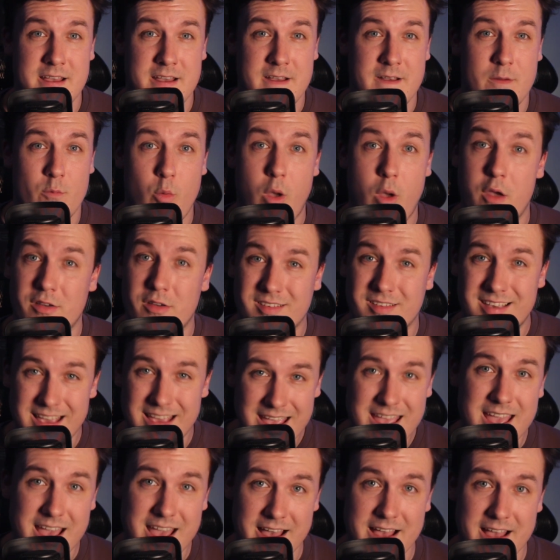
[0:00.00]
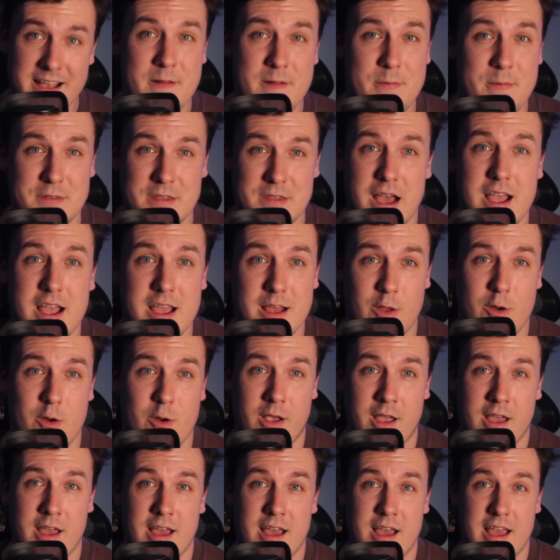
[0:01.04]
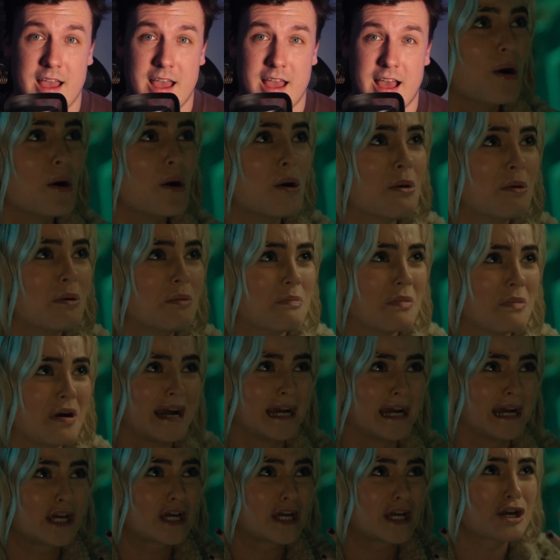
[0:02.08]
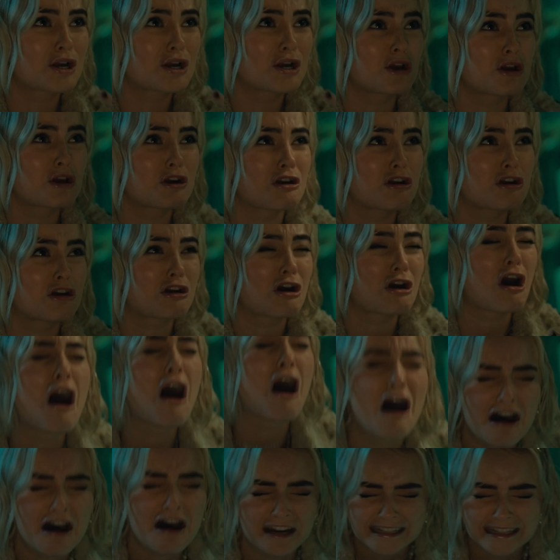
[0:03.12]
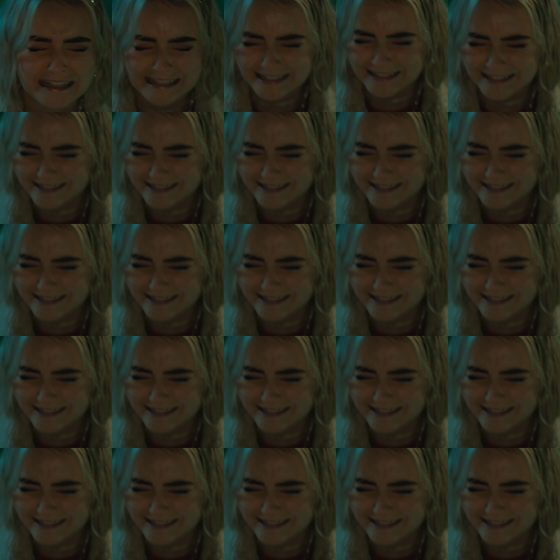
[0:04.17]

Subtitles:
Whereas here, the dialogue seems to take a little bit of a backseat to allow the